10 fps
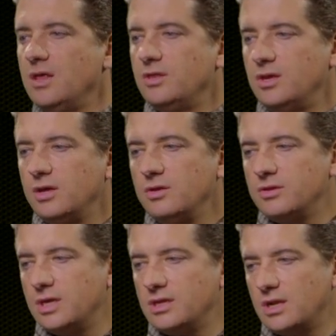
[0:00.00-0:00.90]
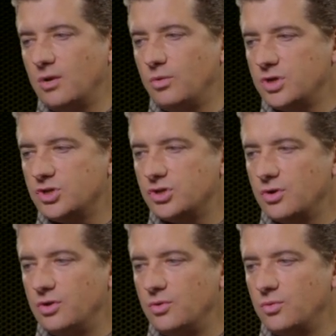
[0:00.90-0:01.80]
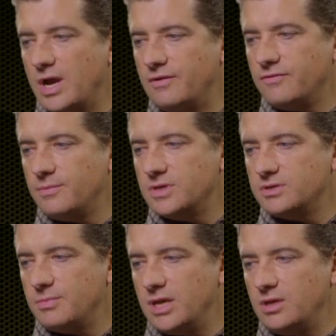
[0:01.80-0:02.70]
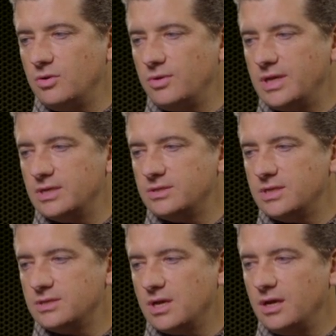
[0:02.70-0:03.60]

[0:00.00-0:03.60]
The other thing that I want to show you right from this menu is this